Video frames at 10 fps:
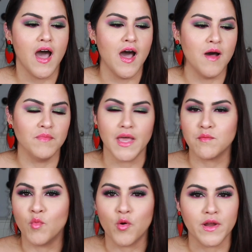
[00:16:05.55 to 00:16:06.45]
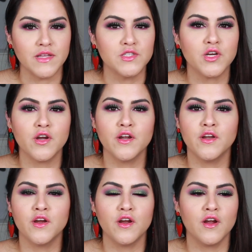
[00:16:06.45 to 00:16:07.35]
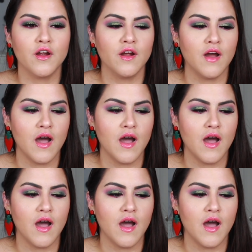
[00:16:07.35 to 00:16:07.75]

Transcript: like Morgan Turner,